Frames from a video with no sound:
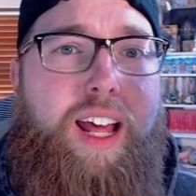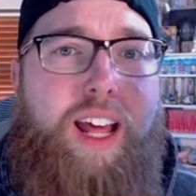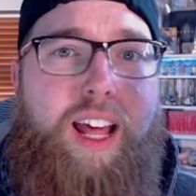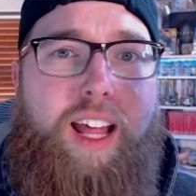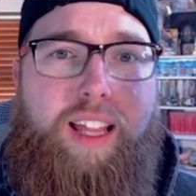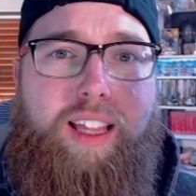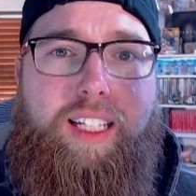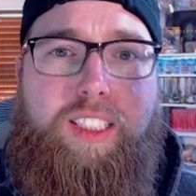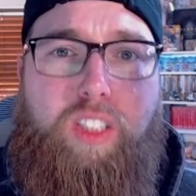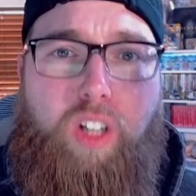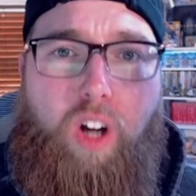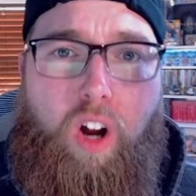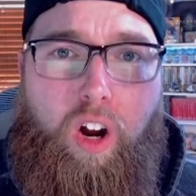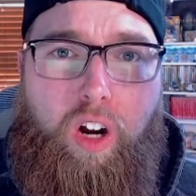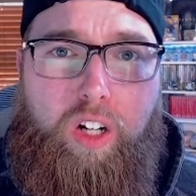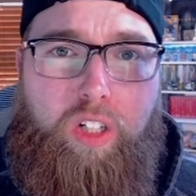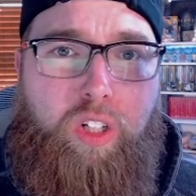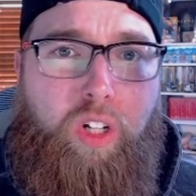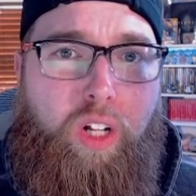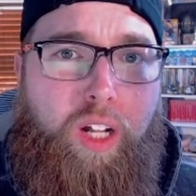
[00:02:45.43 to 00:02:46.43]
this
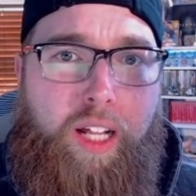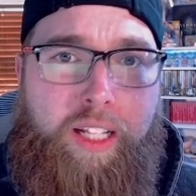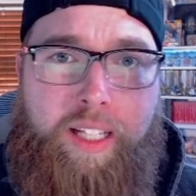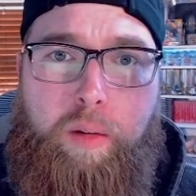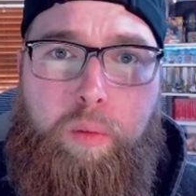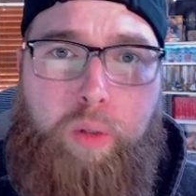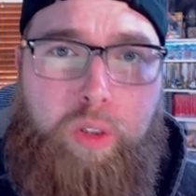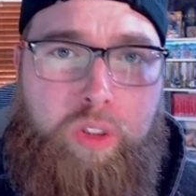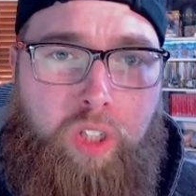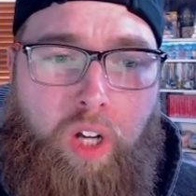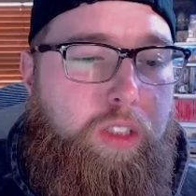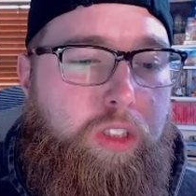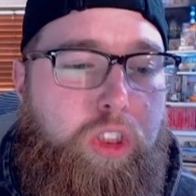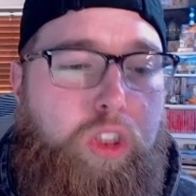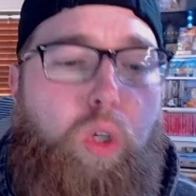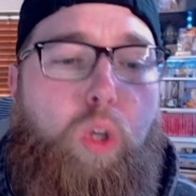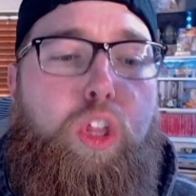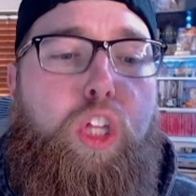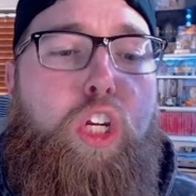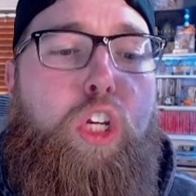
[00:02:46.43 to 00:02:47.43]
article and then we'll talk.
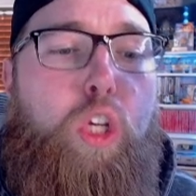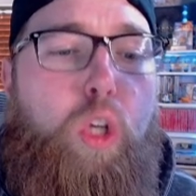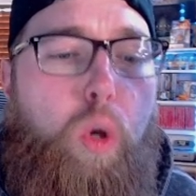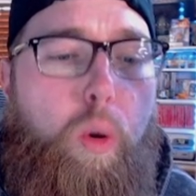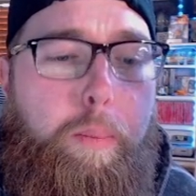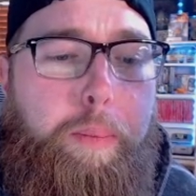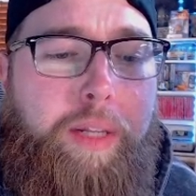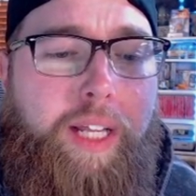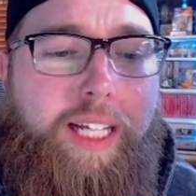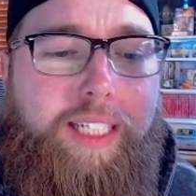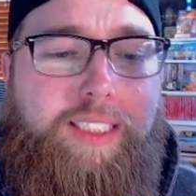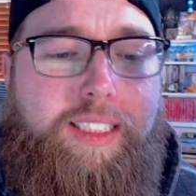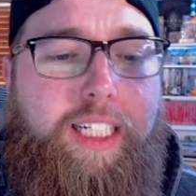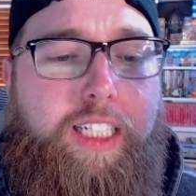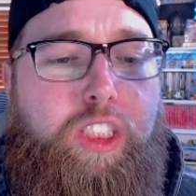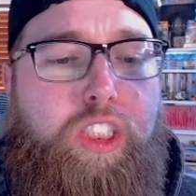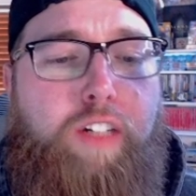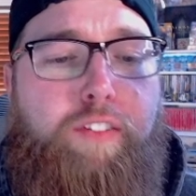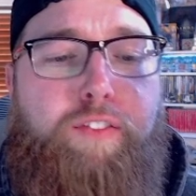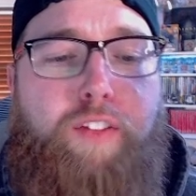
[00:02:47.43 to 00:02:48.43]
So the new PlayStation